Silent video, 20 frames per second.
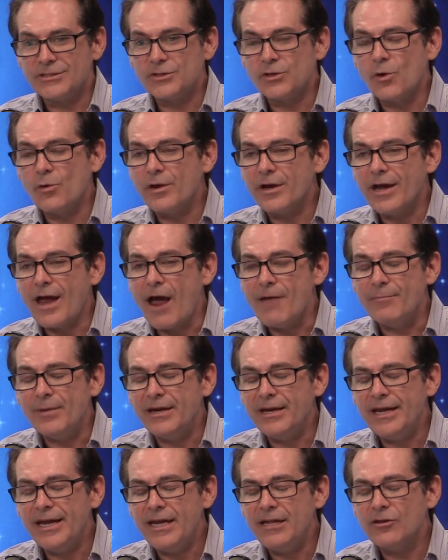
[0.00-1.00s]
So, I
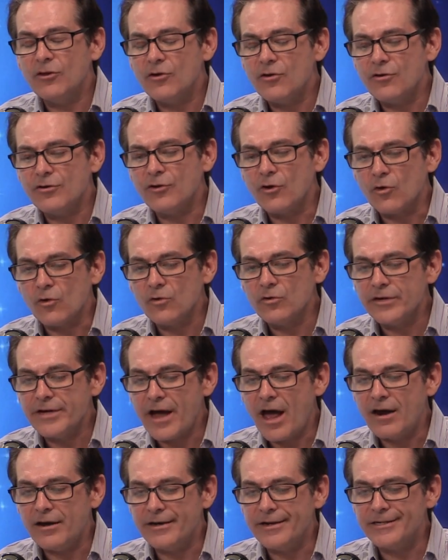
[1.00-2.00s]
mean, he learned early
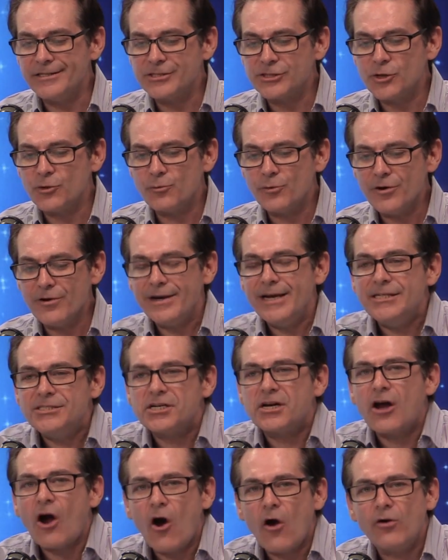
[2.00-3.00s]
on in his career. He's
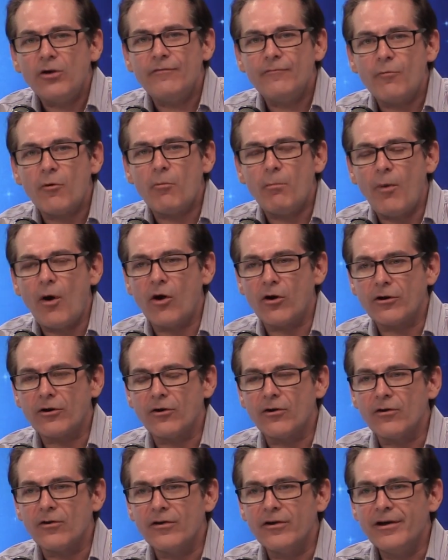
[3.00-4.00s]
a carnival
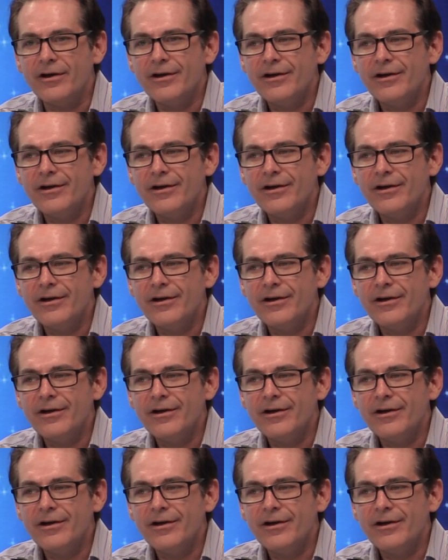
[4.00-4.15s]
barker.